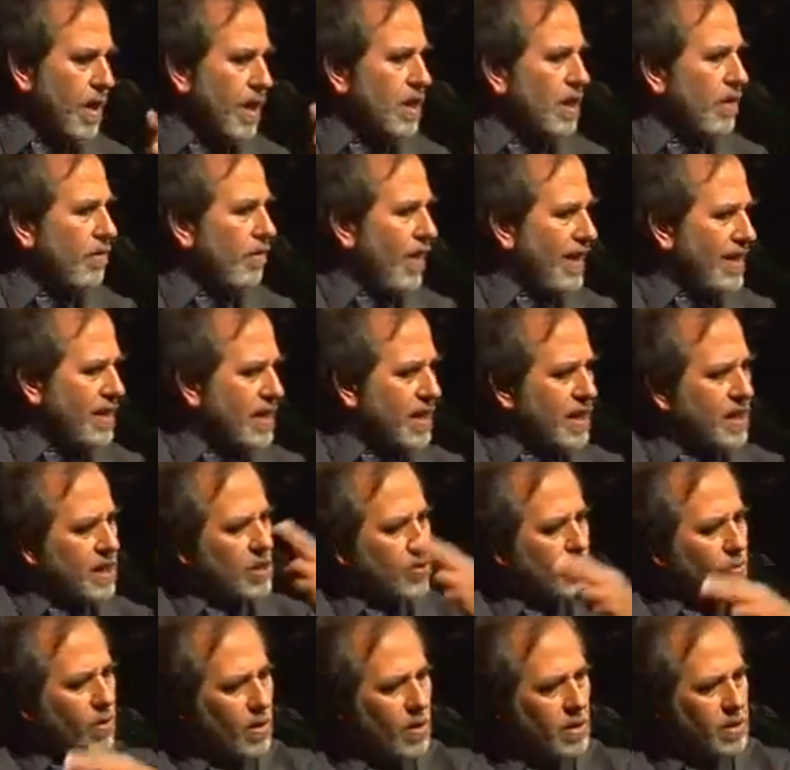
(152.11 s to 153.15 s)
A device that
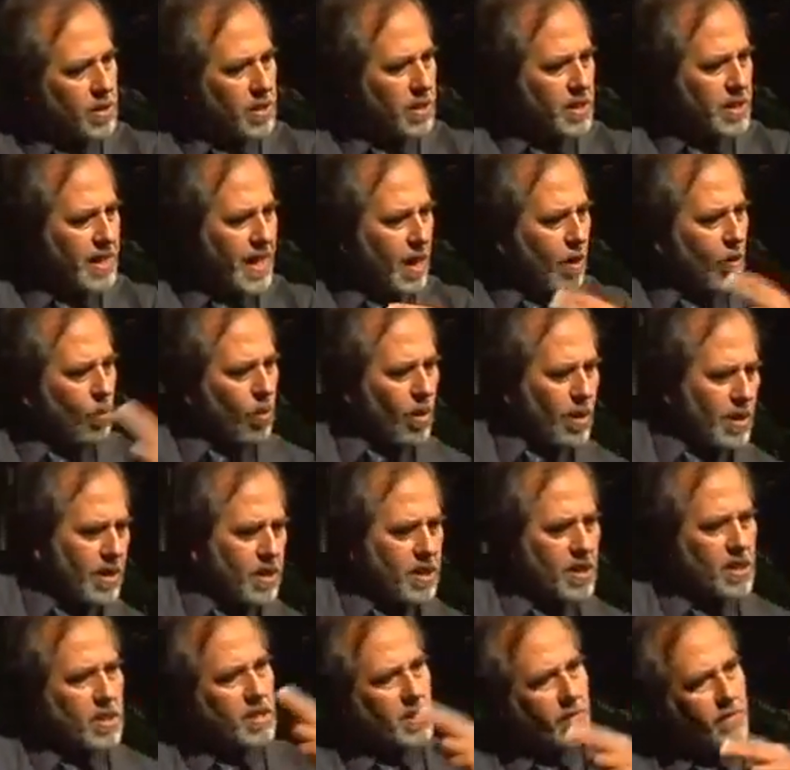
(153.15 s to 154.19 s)
controls the cell. What
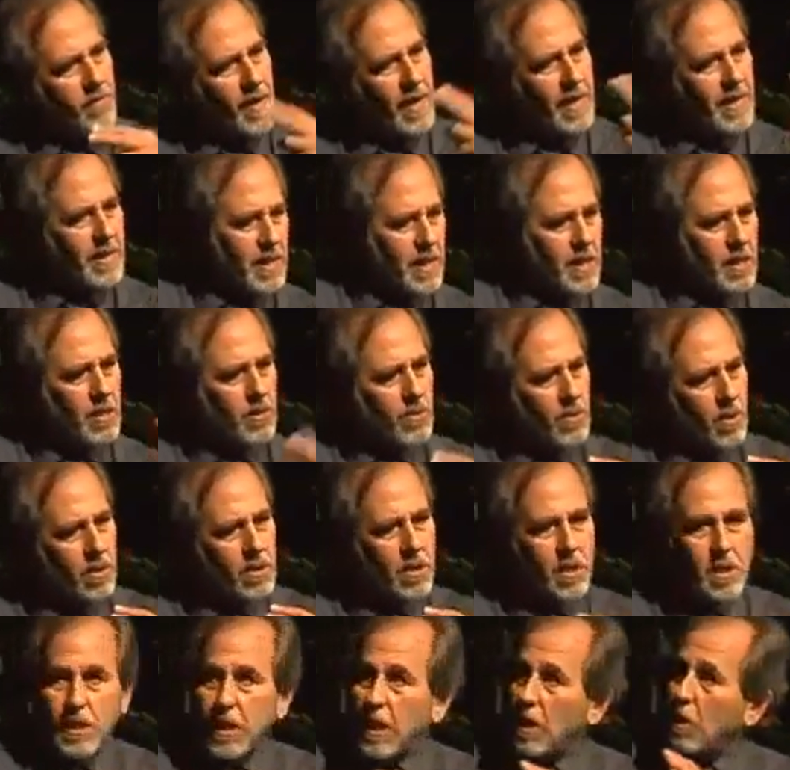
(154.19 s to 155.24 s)
is this device that
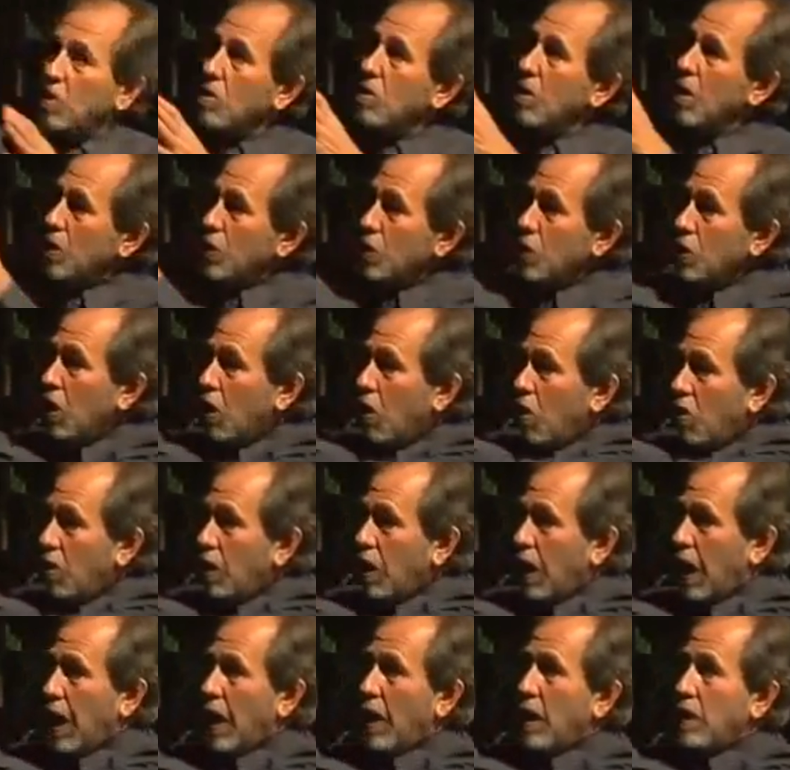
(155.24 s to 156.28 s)
controls the cell?
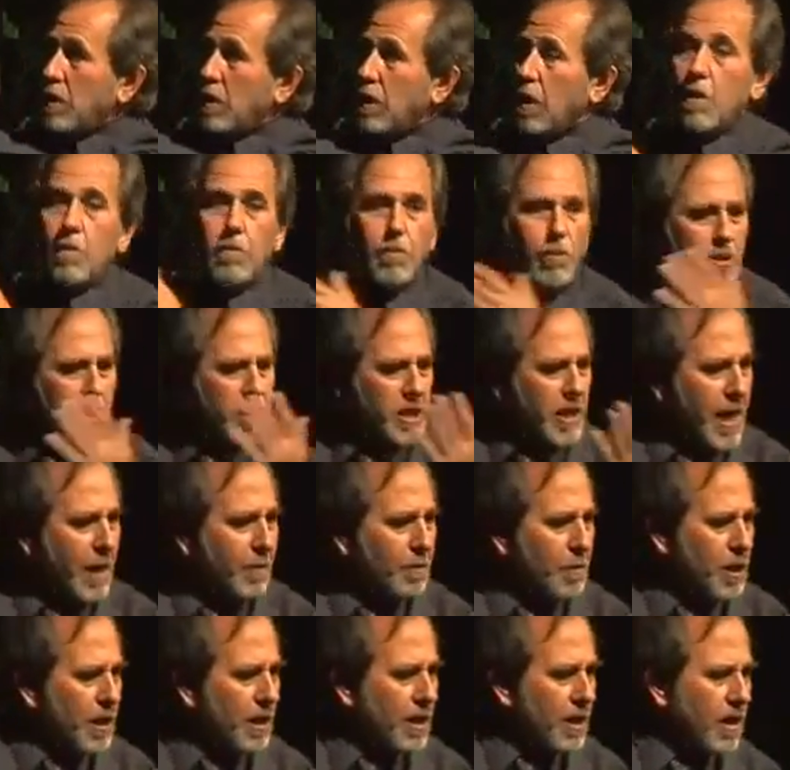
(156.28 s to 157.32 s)
Known as
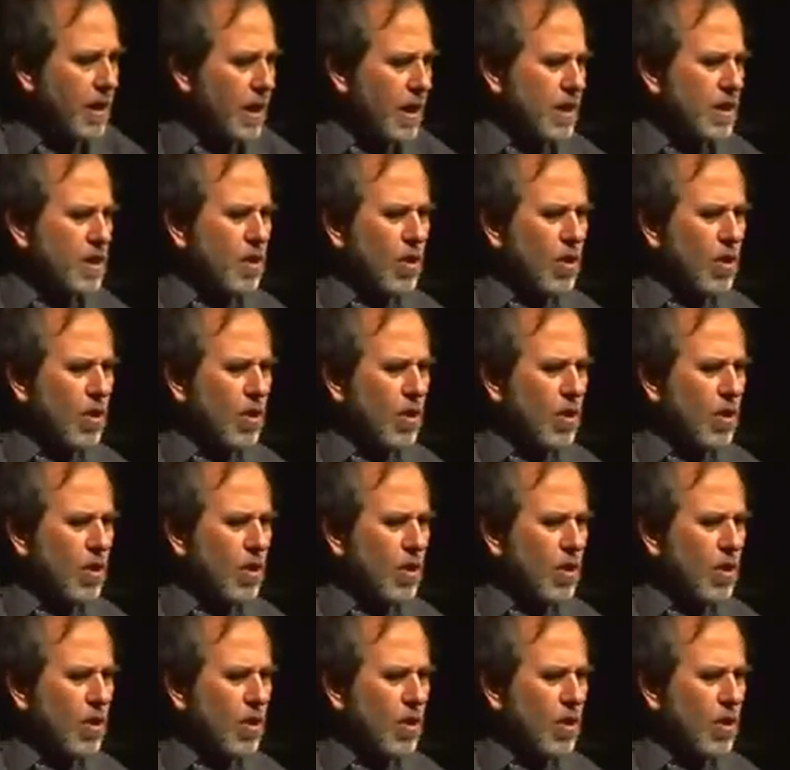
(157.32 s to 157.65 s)
perception.